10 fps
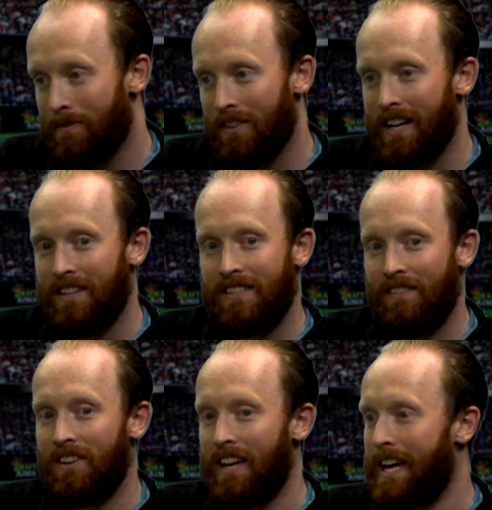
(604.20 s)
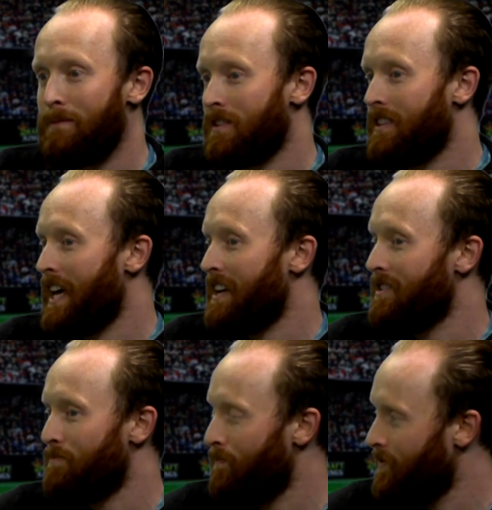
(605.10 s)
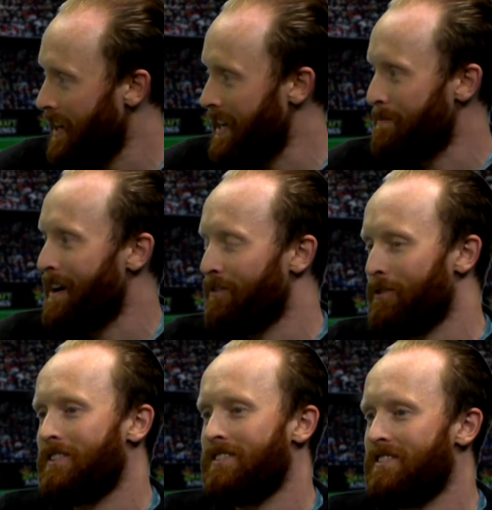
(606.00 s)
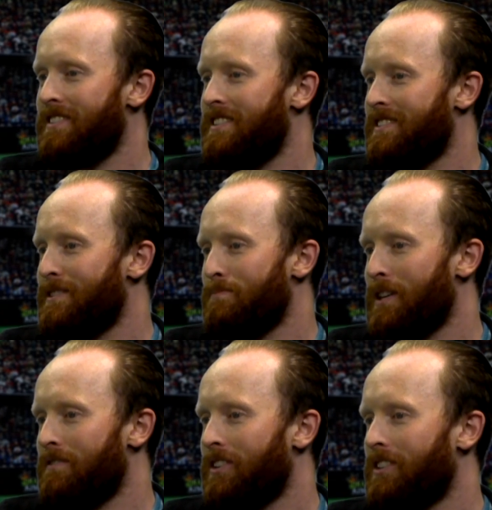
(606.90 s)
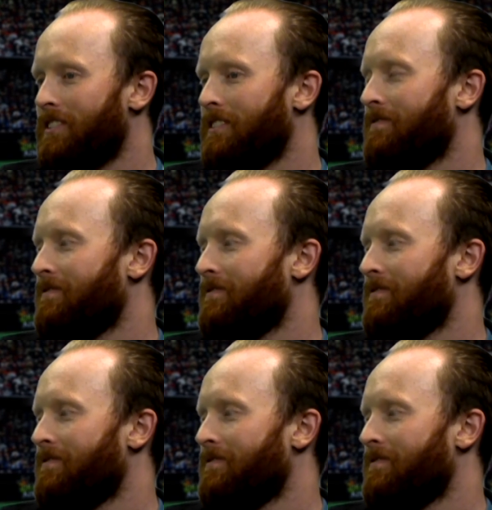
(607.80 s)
for the next 7 games and then take him out for the rest of the season is my advice.